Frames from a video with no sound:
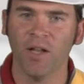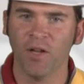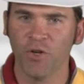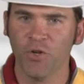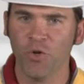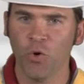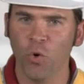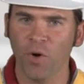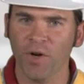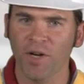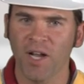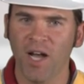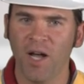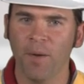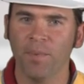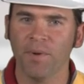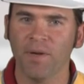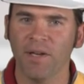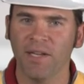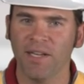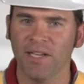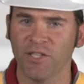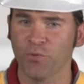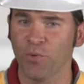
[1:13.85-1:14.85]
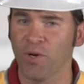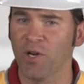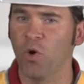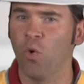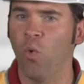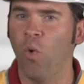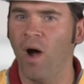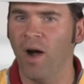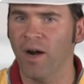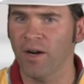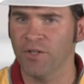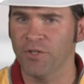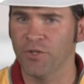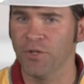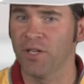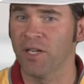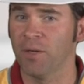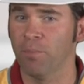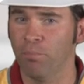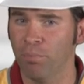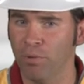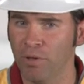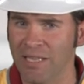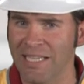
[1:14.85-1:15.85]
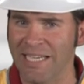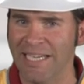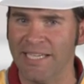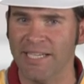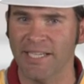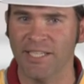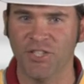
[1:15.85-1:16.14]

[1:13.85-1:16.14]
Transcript: Your company is required to complete